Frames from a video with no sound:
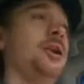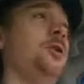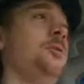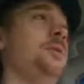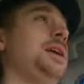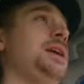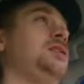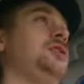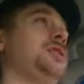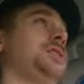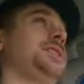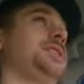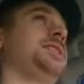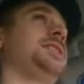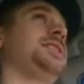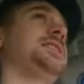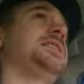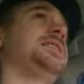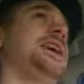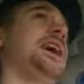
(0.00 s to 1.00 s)
It'll be
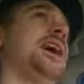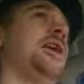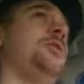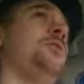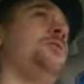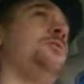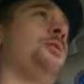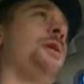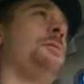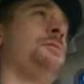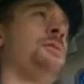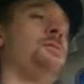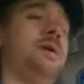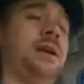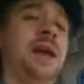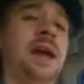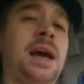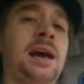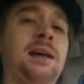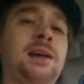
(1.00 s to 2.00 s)
interesting to see how the weapon
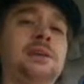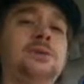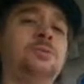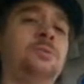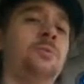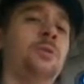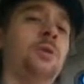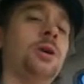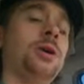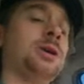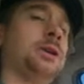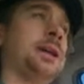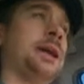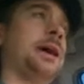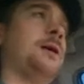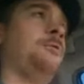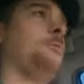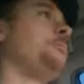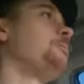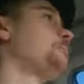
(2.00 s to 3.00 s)
mechanics work
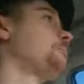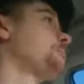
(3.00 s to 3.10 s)
now.